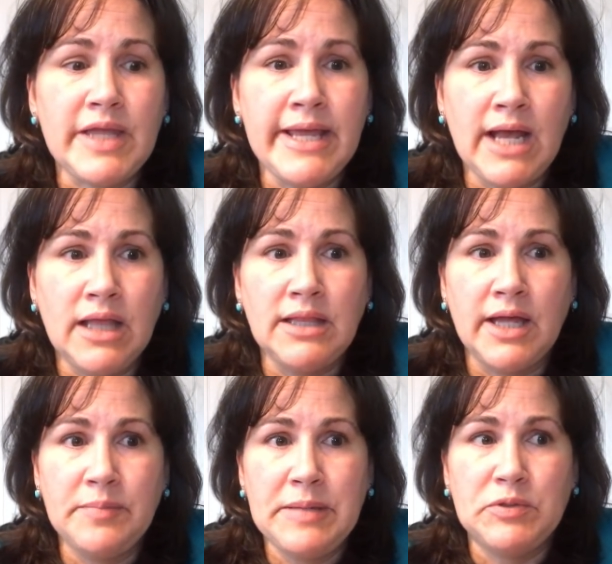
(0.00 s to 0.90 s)
And a
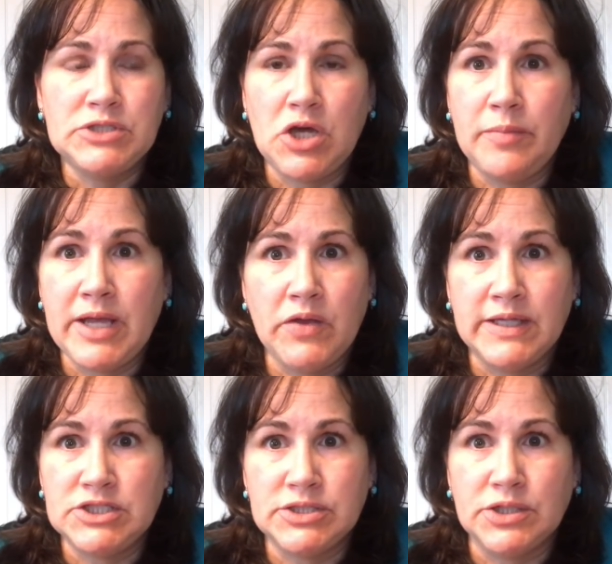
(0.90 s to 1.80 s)
lot of people told me, oh,
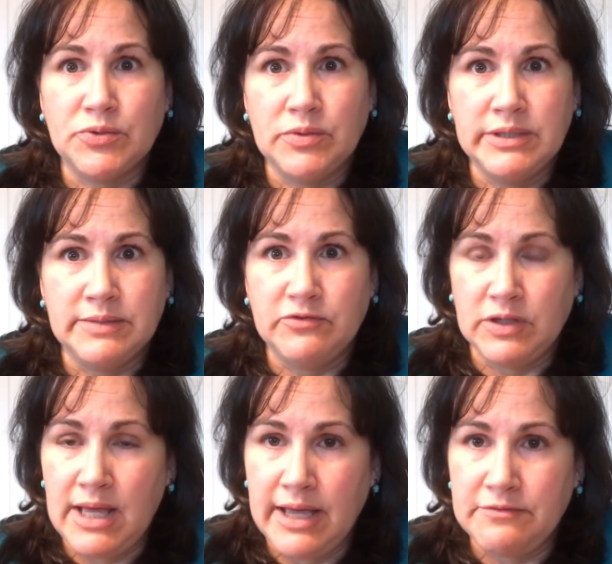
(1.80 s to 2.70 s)
that's just going to ruin them for
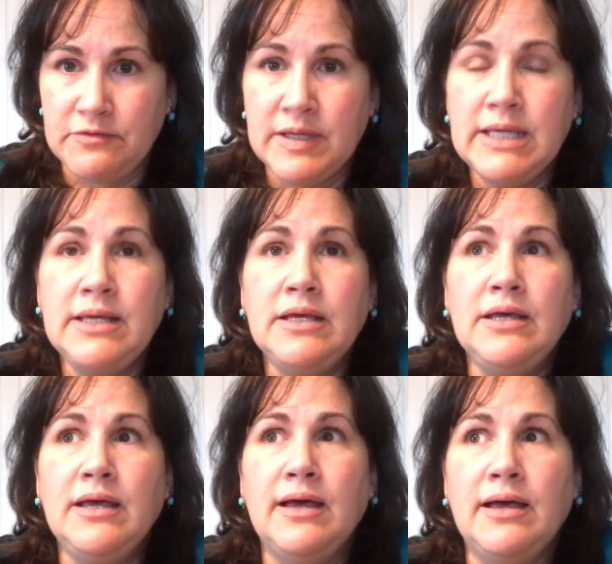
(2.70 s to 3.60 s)
life.
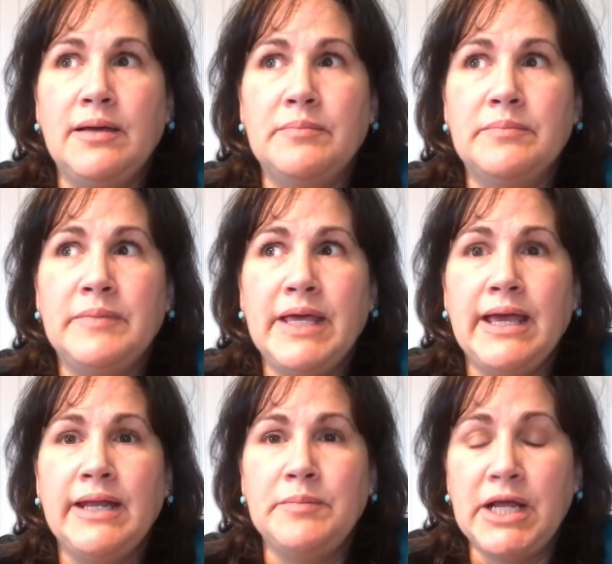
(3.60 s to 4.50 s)
And
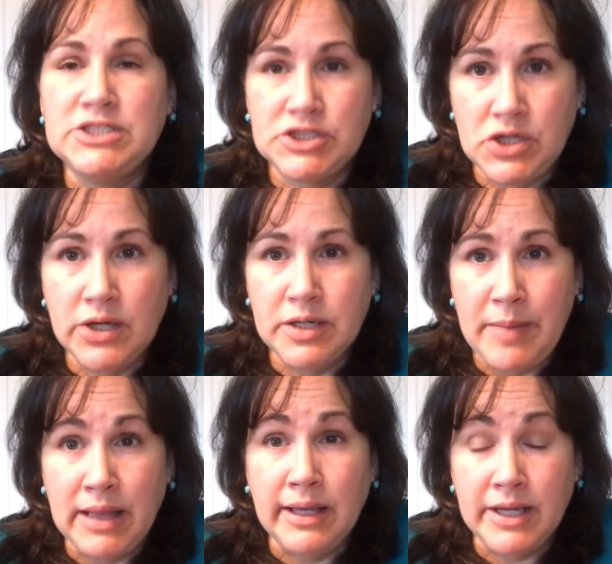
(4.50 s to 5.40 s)
I'm not just talking
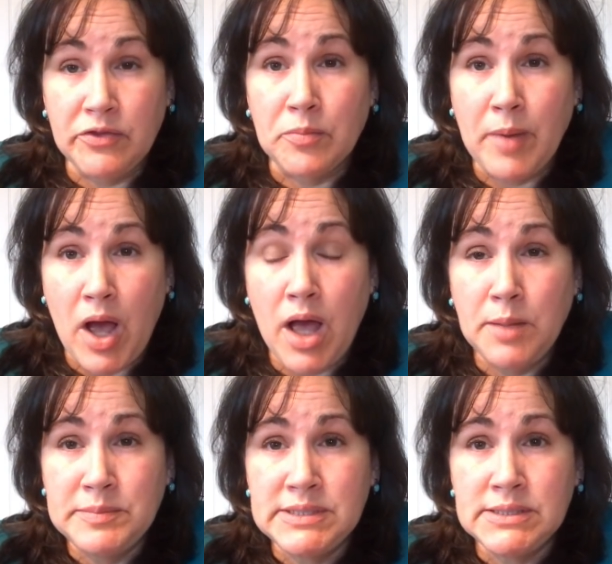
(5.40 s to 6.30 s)
about like other
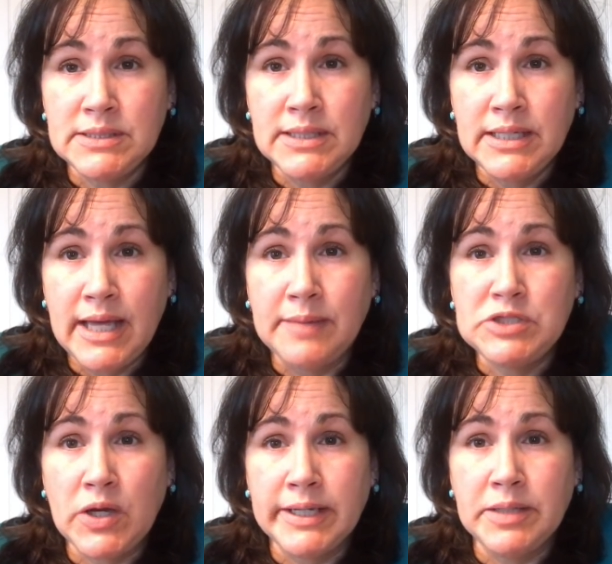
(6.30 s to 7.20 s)
moms. I'm
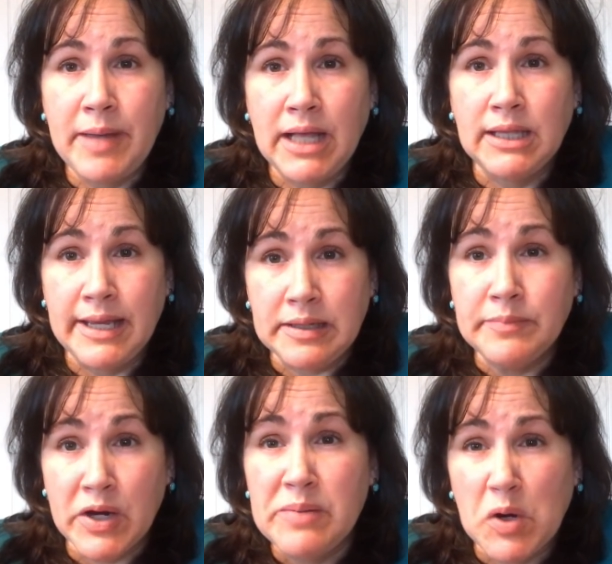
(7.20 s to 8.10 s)
talking about like
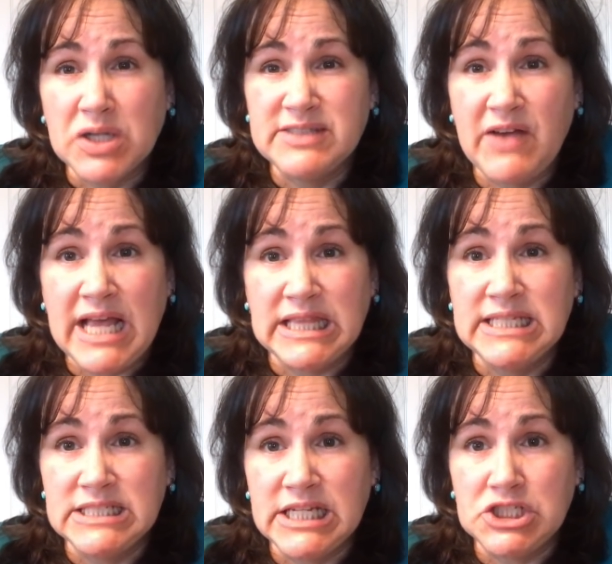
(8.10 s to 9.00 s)
Mary Margaret's
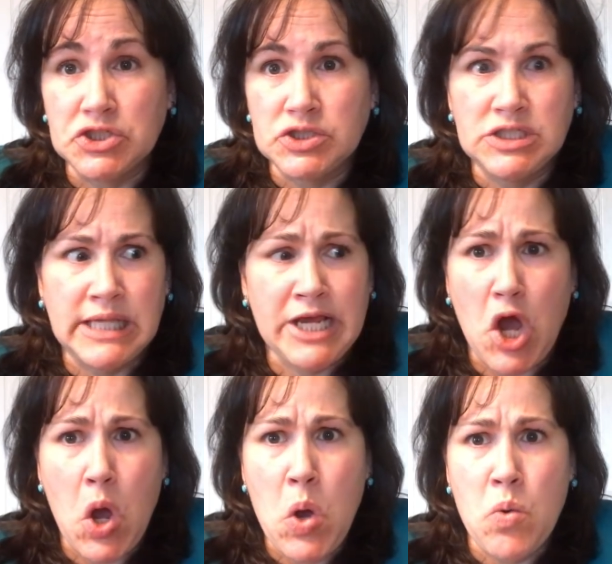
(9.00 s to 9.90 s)
violin teacher. She's like,
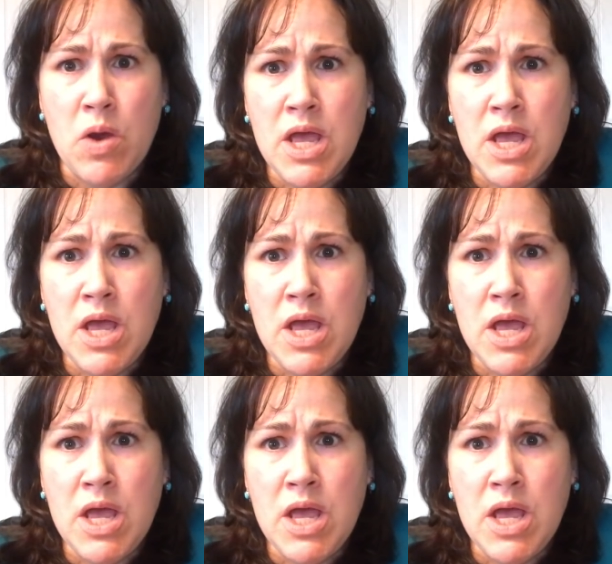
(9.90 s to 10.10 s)
oh,